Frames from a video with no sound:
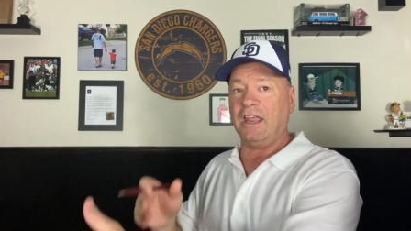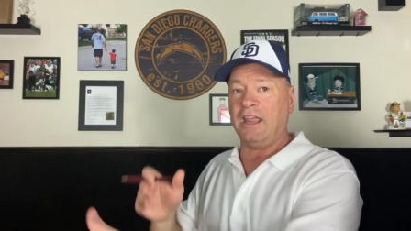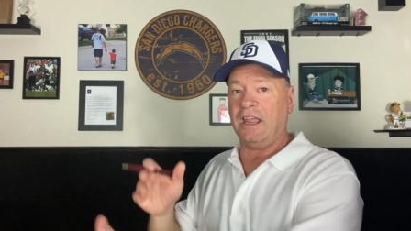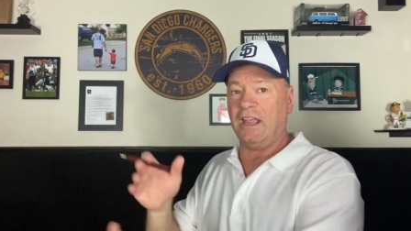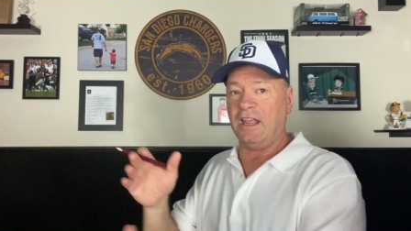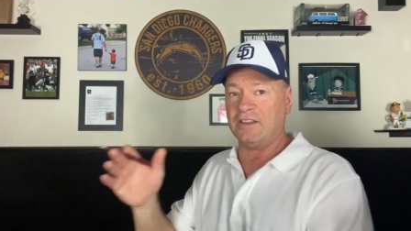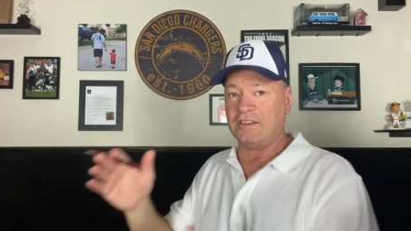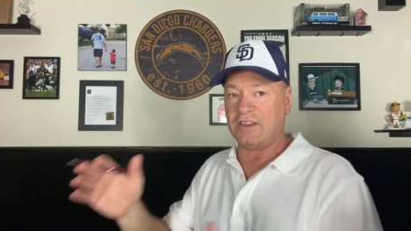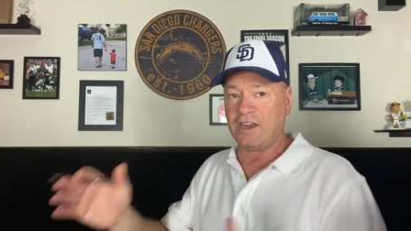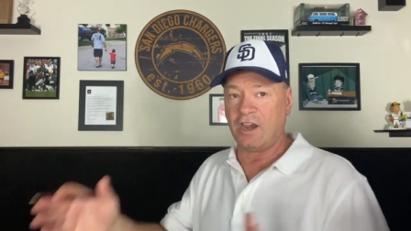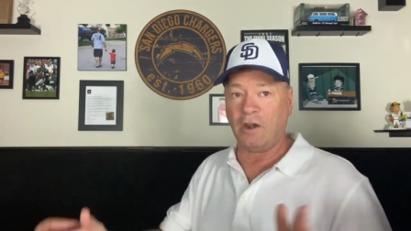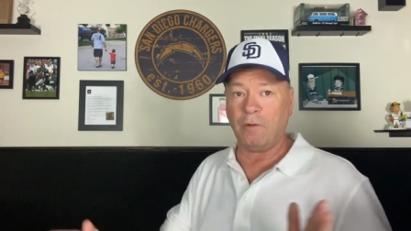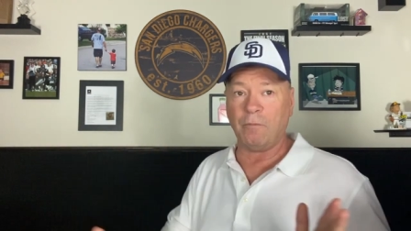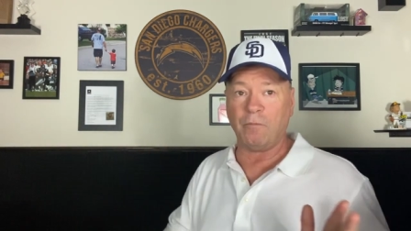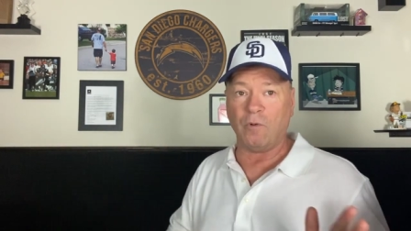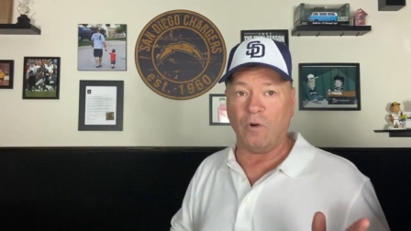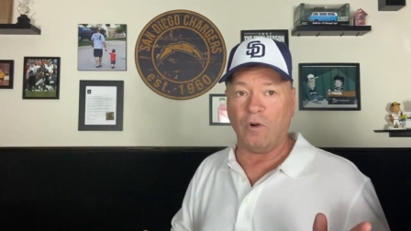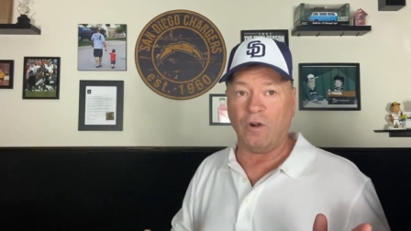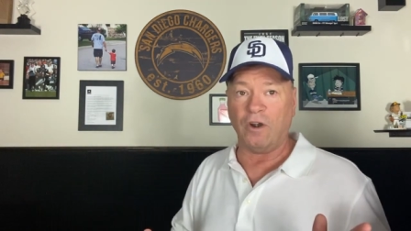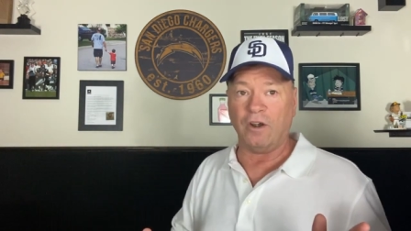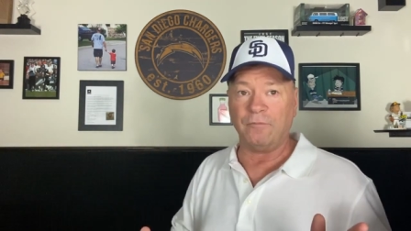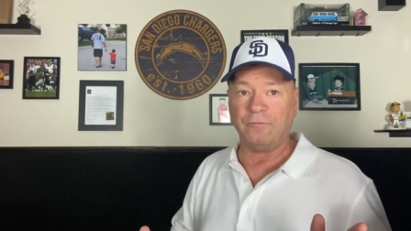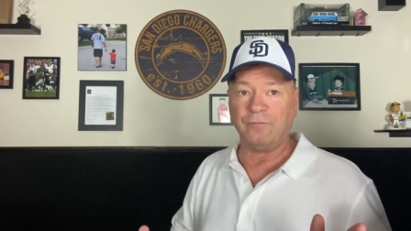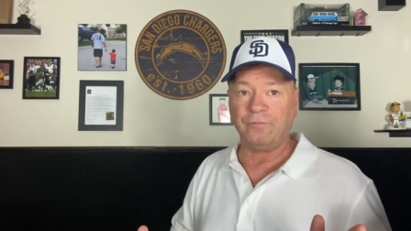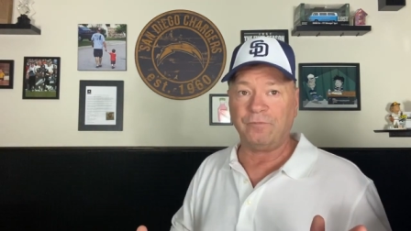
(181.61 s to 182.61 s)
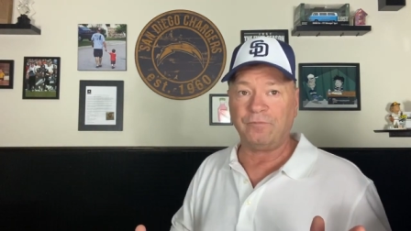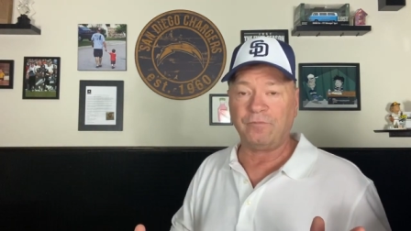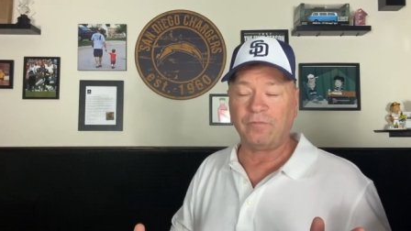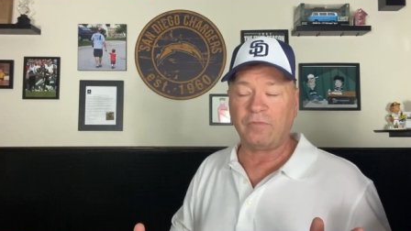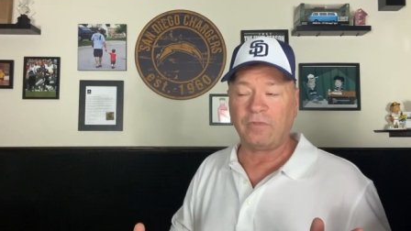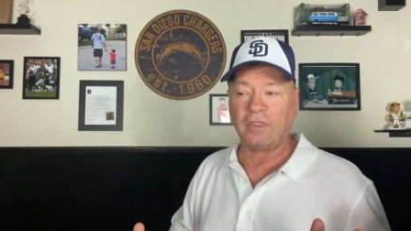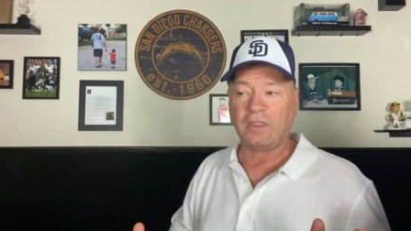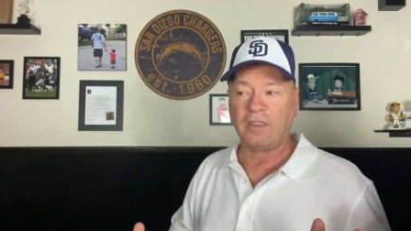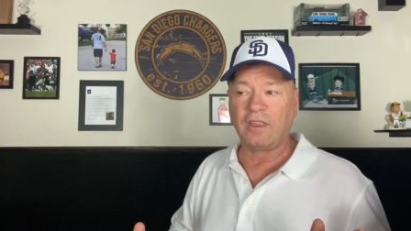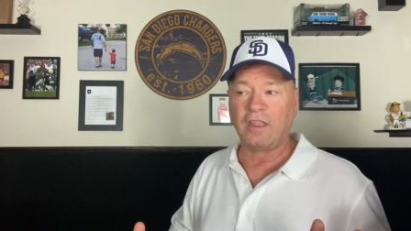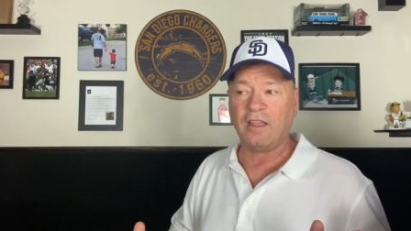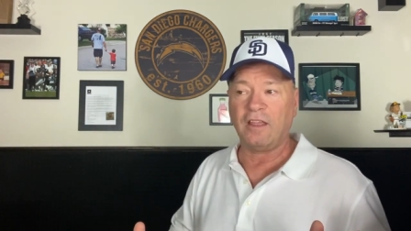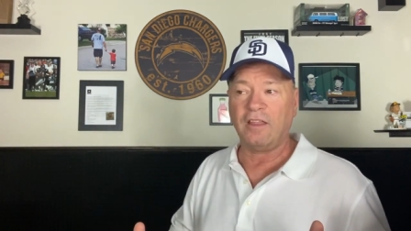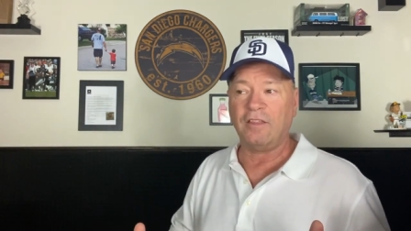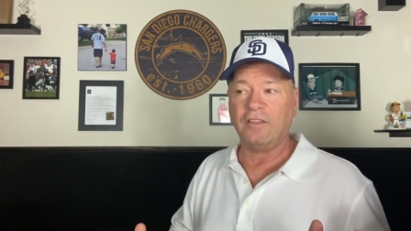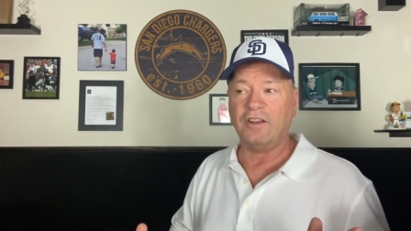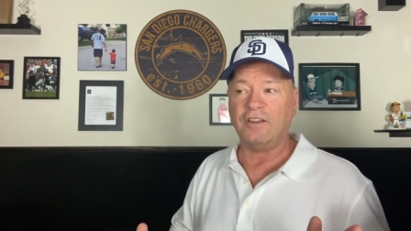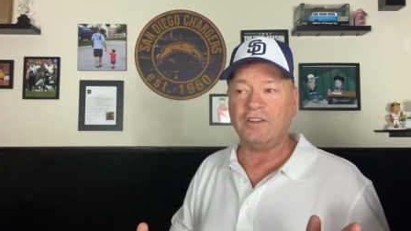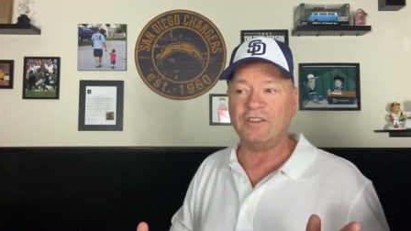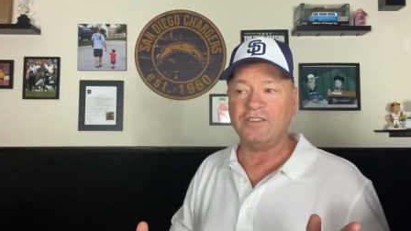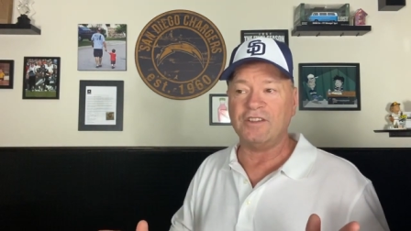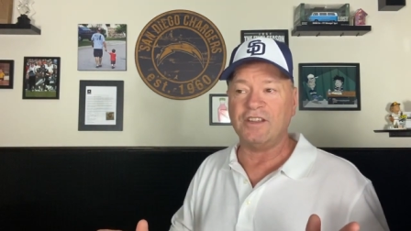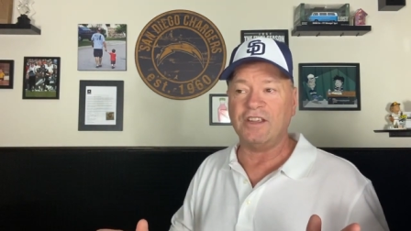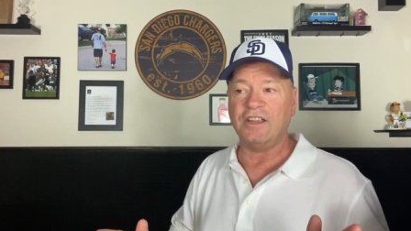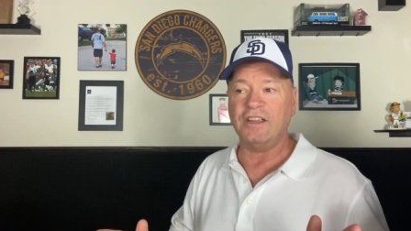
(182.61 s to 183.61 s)
it's airborne, the
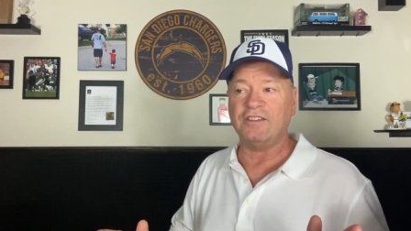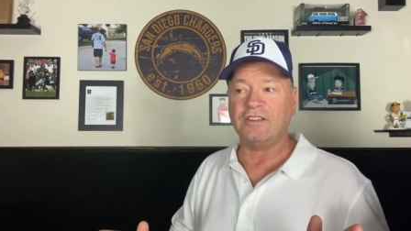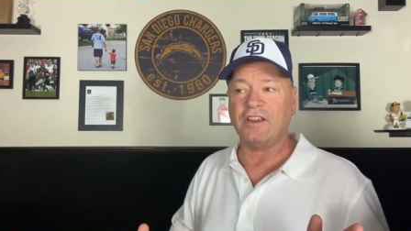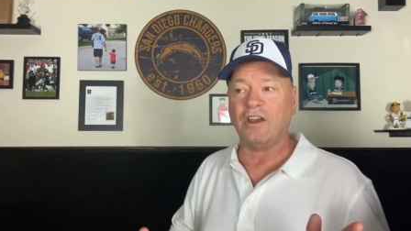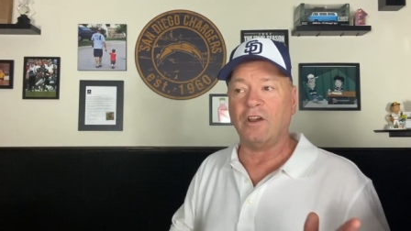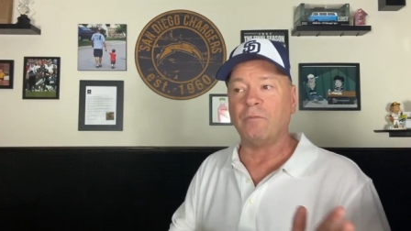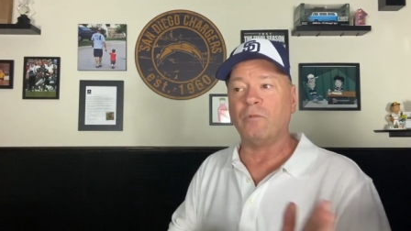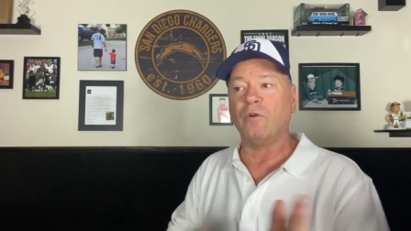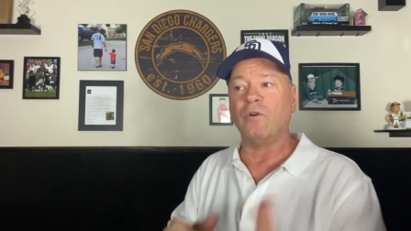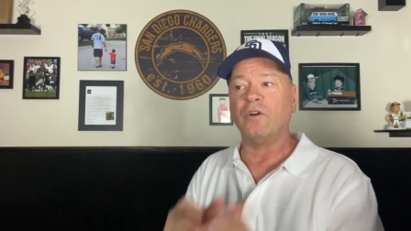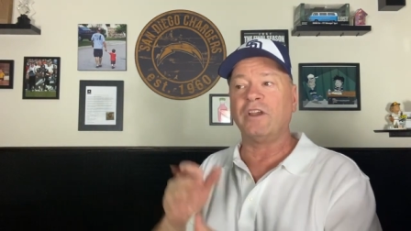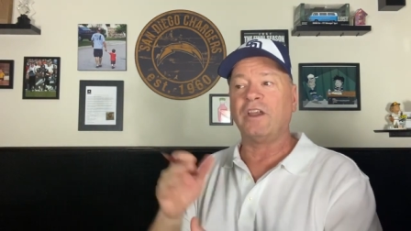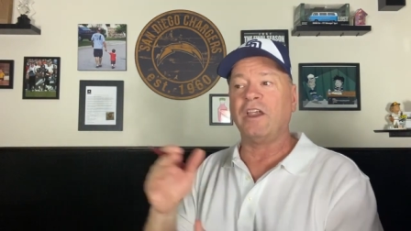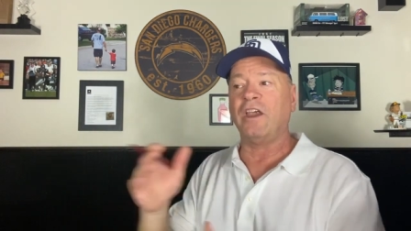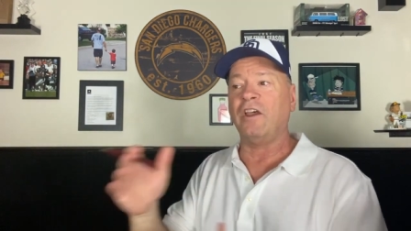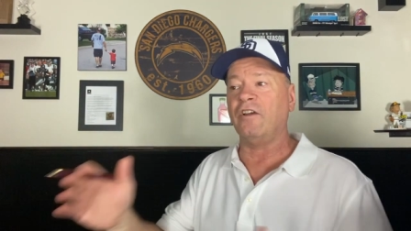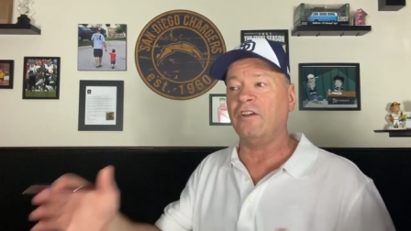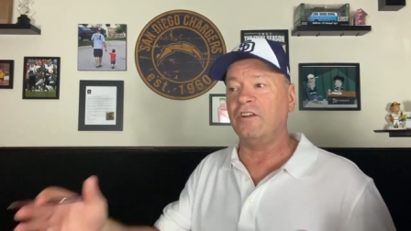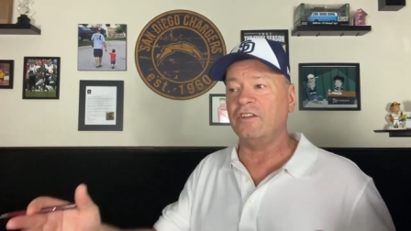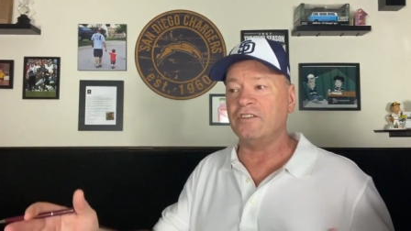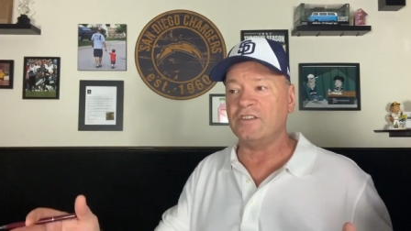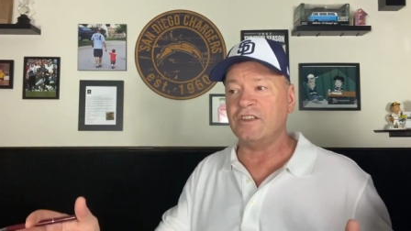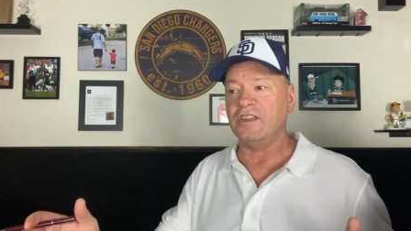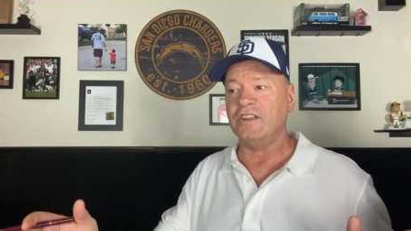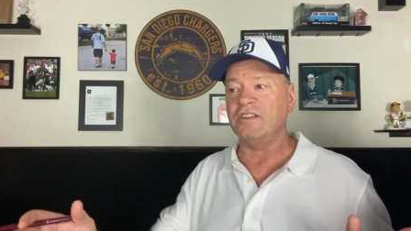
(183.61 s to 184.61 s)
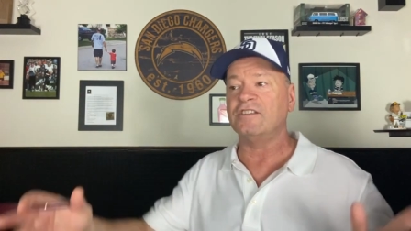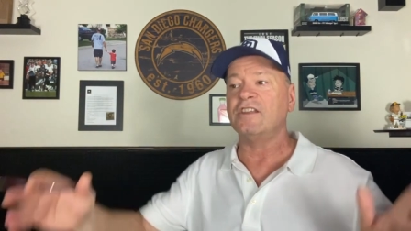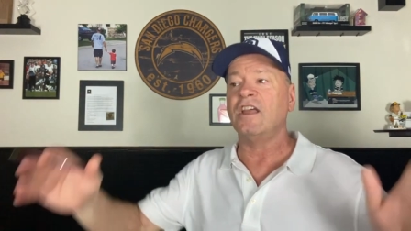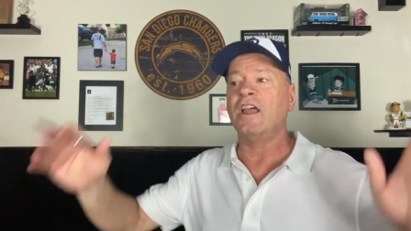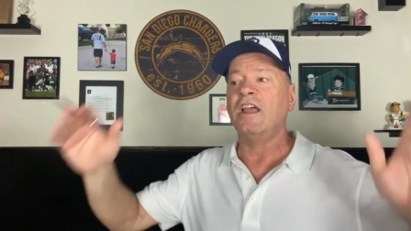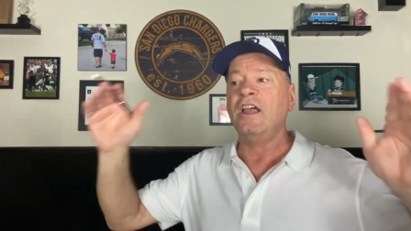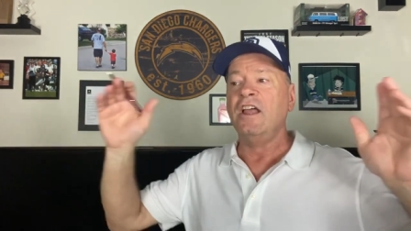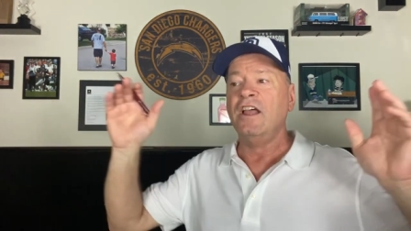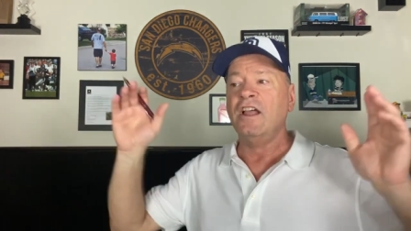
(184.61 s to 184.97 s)
disease, airborne Karen disease.